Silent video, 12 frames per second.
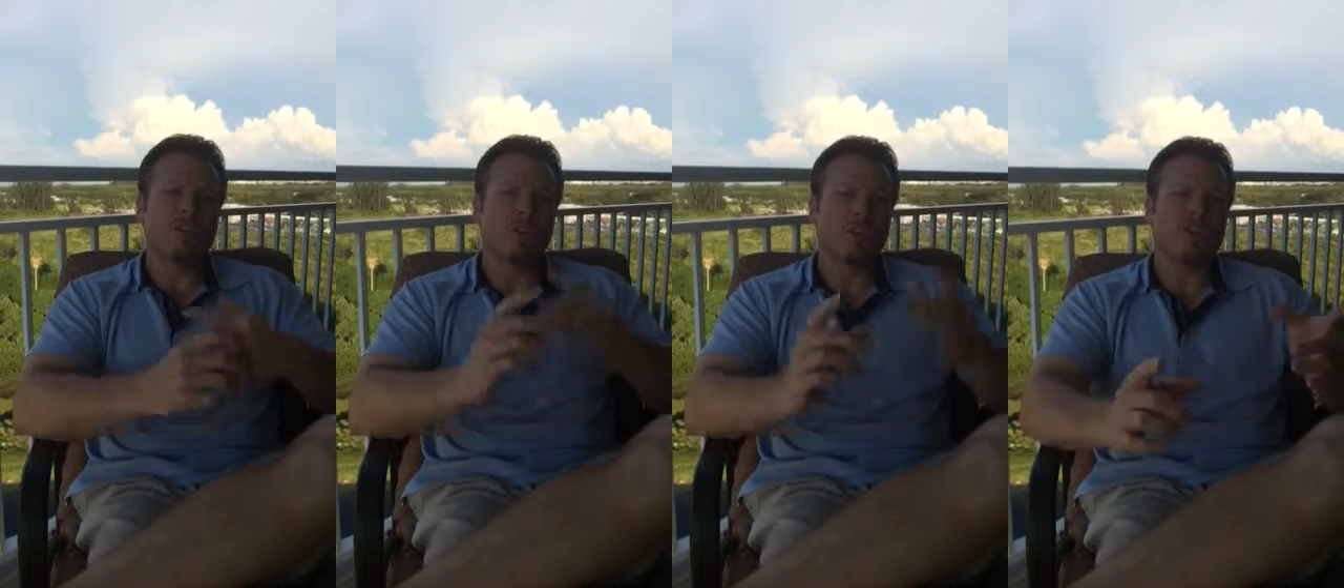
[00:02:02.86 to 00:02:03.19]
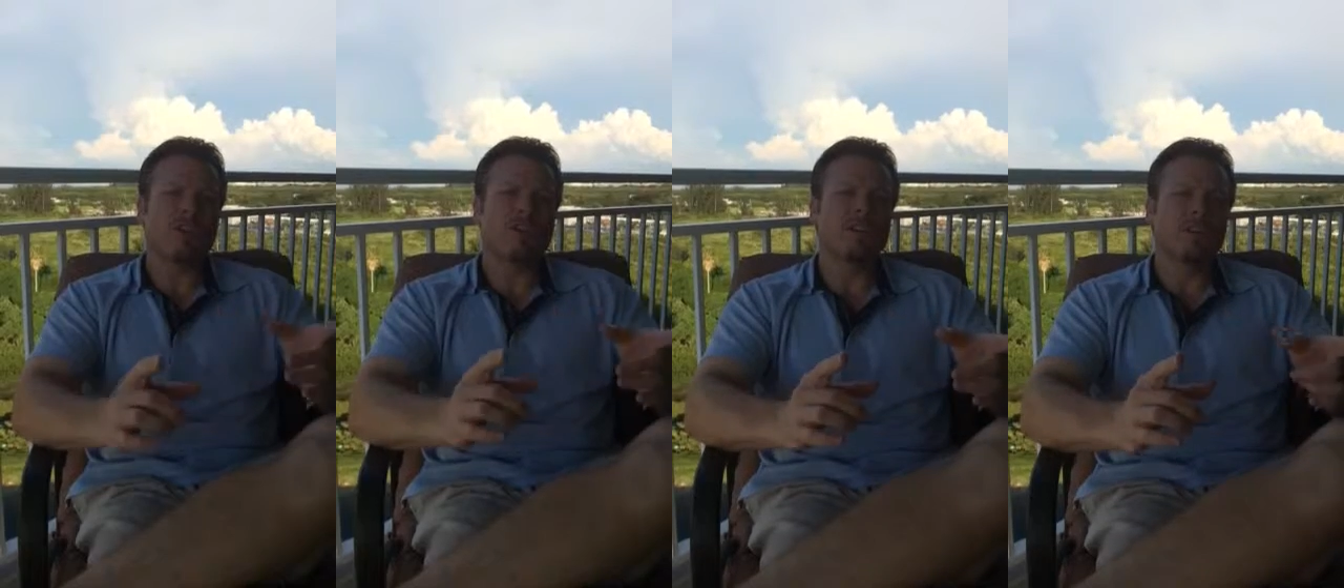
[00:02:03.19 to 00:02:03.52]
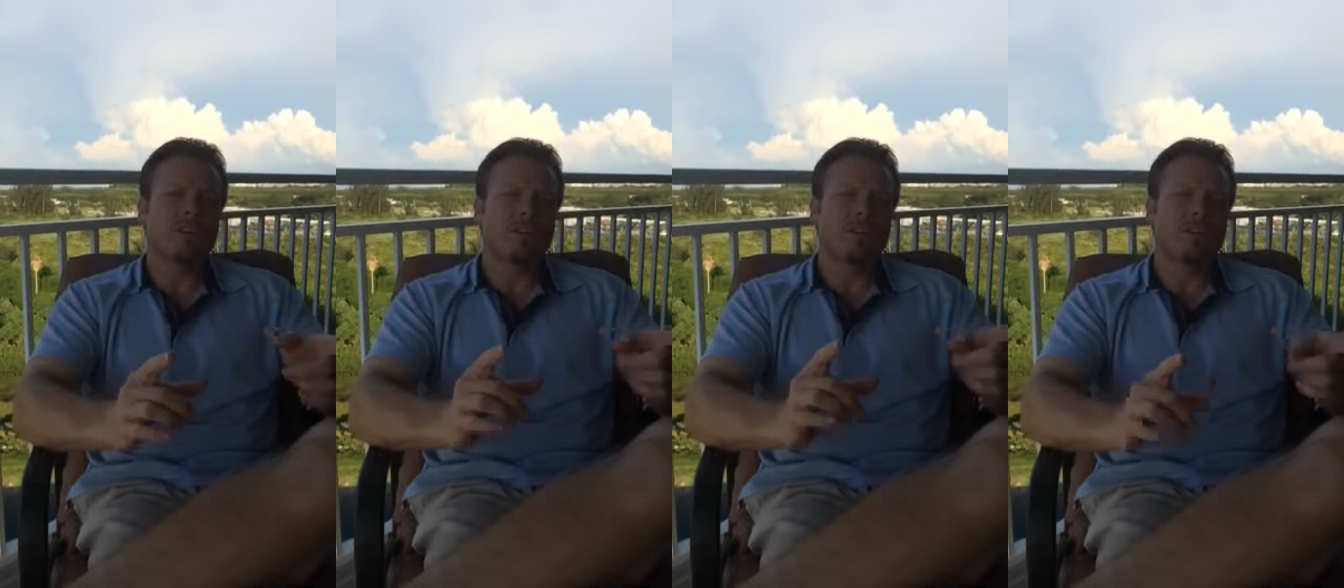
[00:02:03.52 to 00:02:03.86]
could
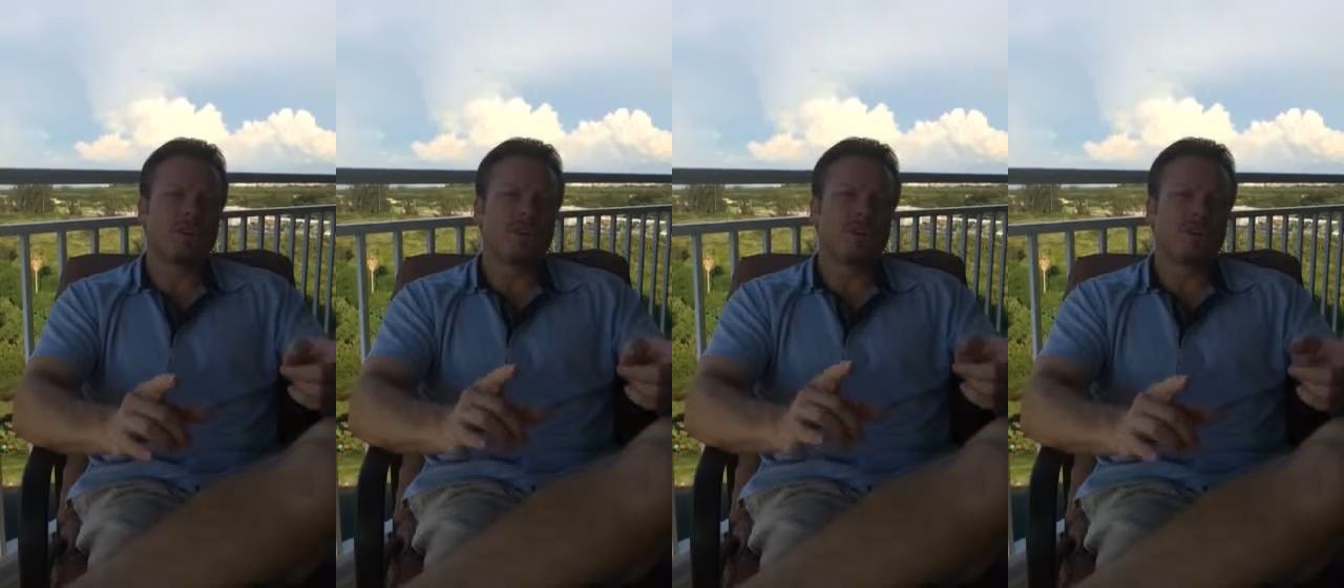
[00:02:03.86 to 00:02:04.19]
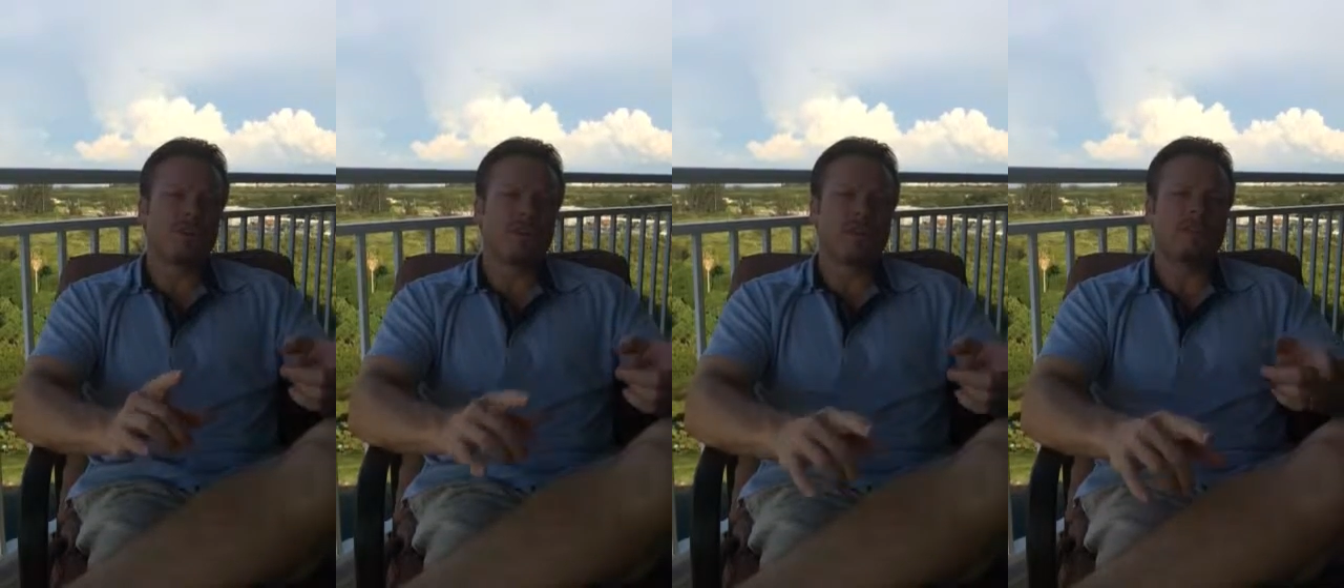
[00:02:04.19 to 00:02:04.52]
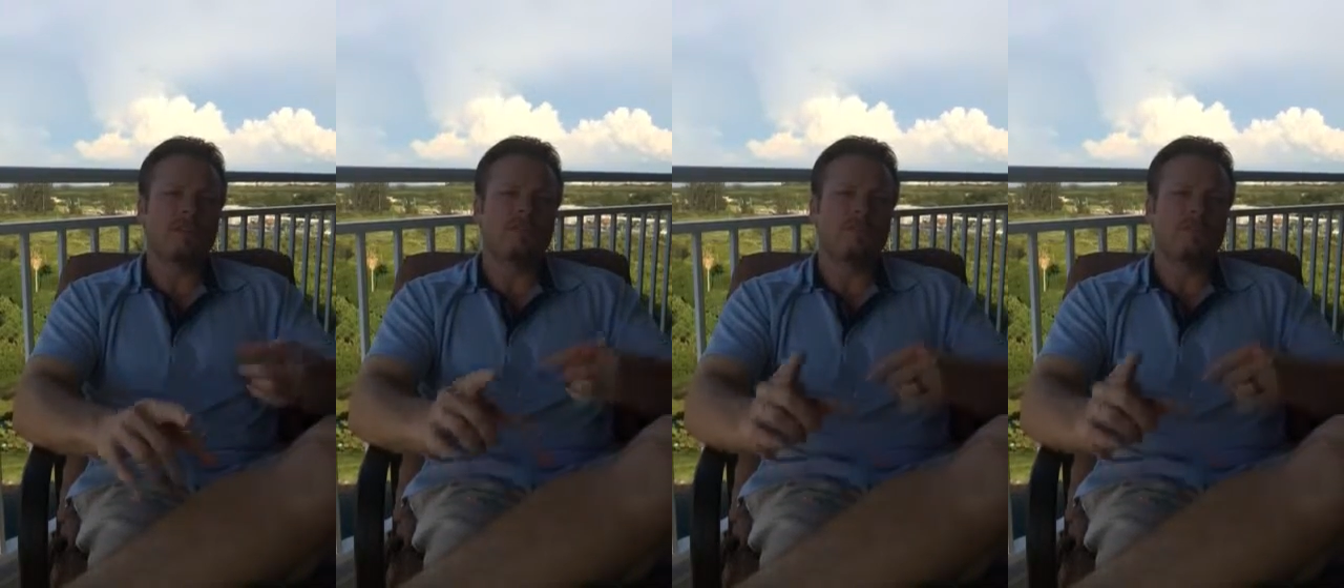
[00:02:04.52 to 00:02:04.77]
have took those liens